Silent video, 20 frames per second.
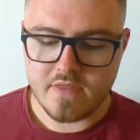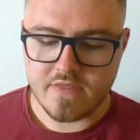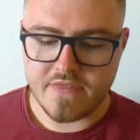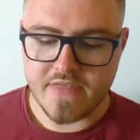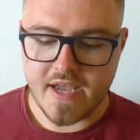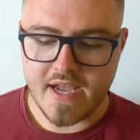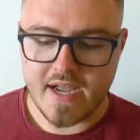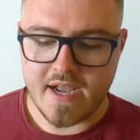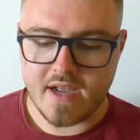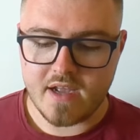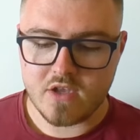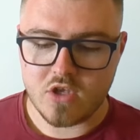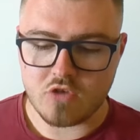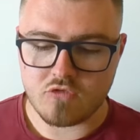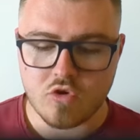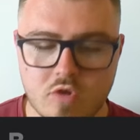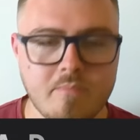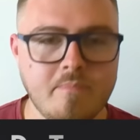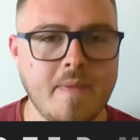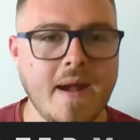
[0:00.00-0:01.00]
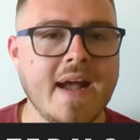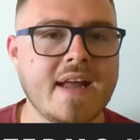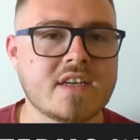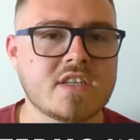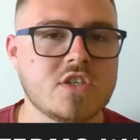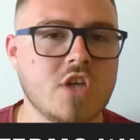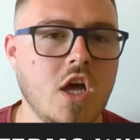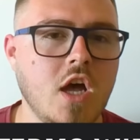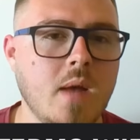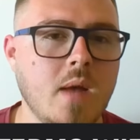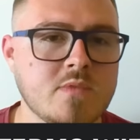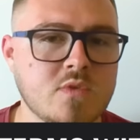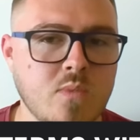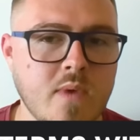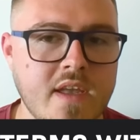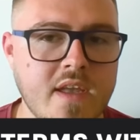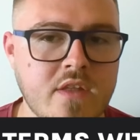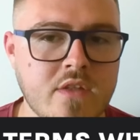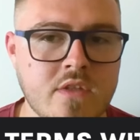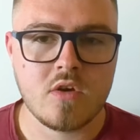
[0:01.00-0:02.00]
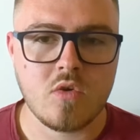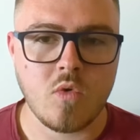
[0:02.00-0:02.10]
that you're on bad terms with,